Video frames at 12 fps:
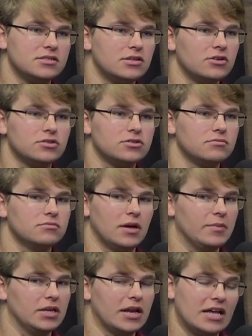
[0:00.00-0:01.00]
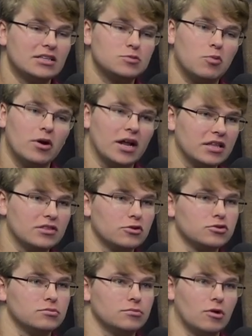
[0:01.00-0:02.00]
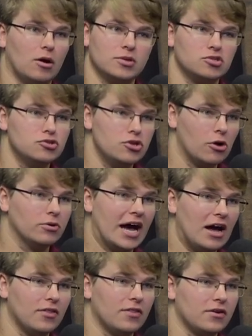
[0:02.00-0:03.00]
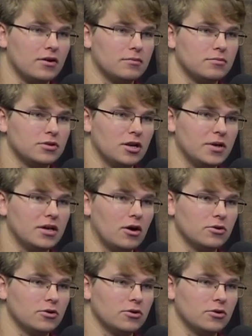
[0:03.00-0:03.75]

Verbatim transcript: There's, I mean, at this point, I think there's almost no doubt that they're going to be yeah.